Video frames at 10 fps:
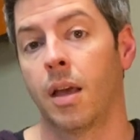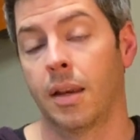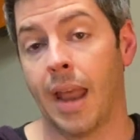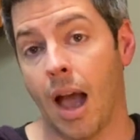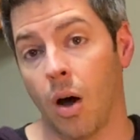
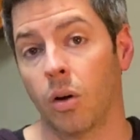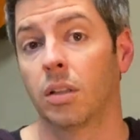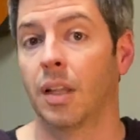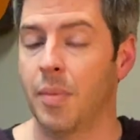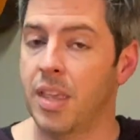Now,
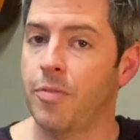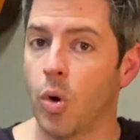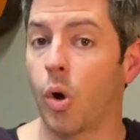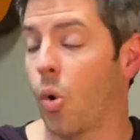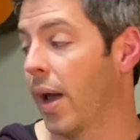let me give you
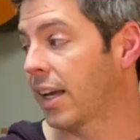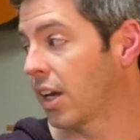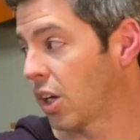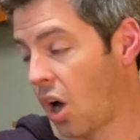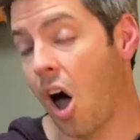a
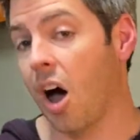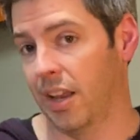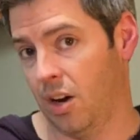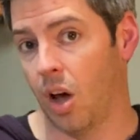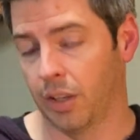quick
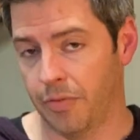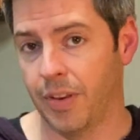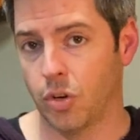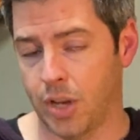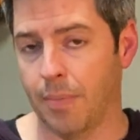con on the
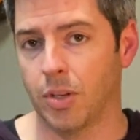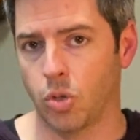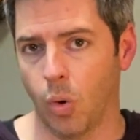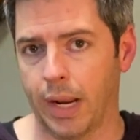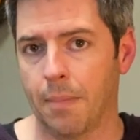Fender Champion
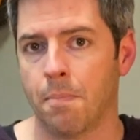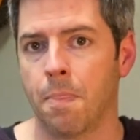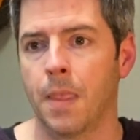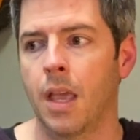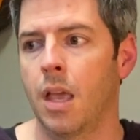20.
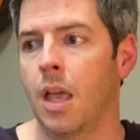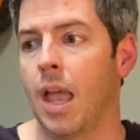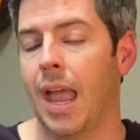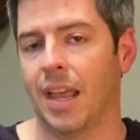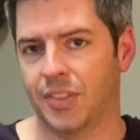
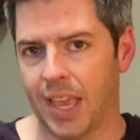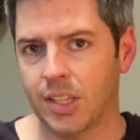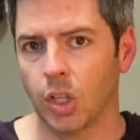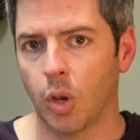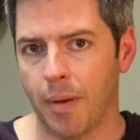It takes
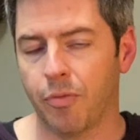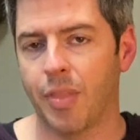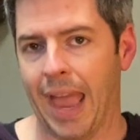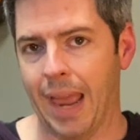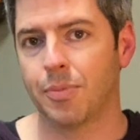a little bit for
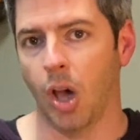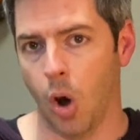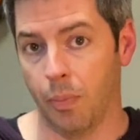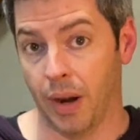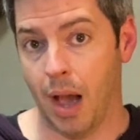the amp to
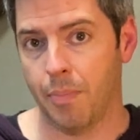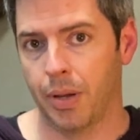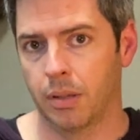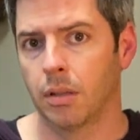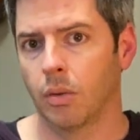open
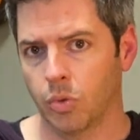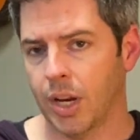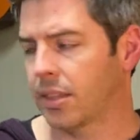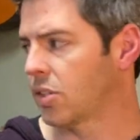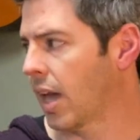up.
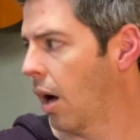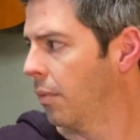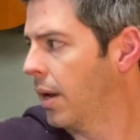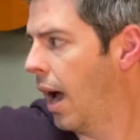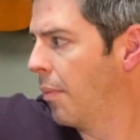Check this
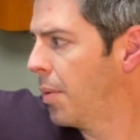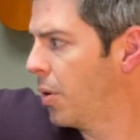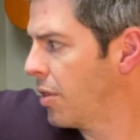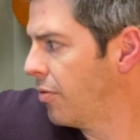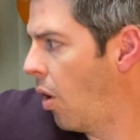out. I'm gonna put
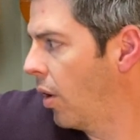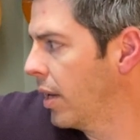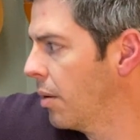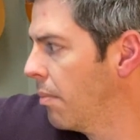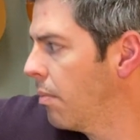the
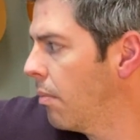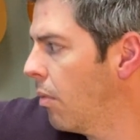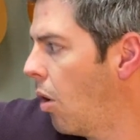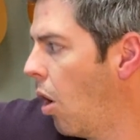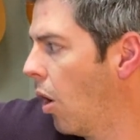volume
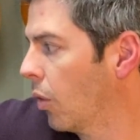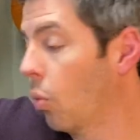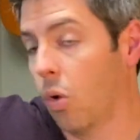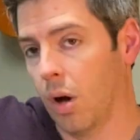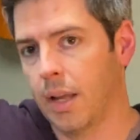on
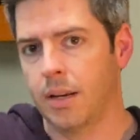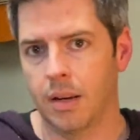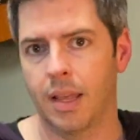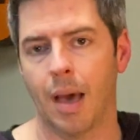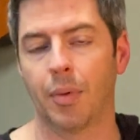one.
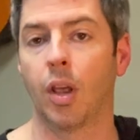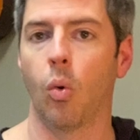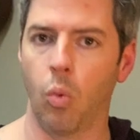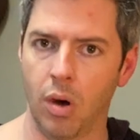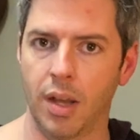I'm gonna go
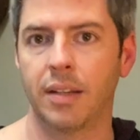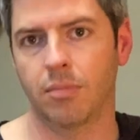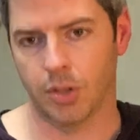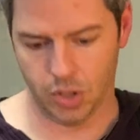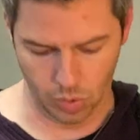one
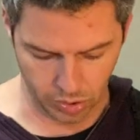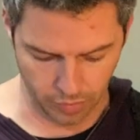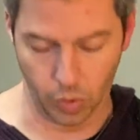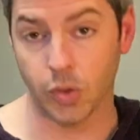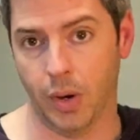and two and so
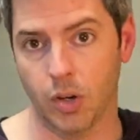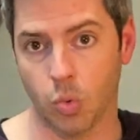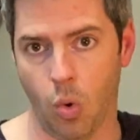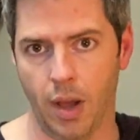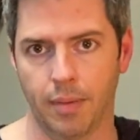forth. So here's
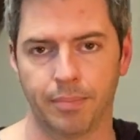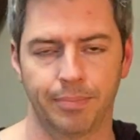one.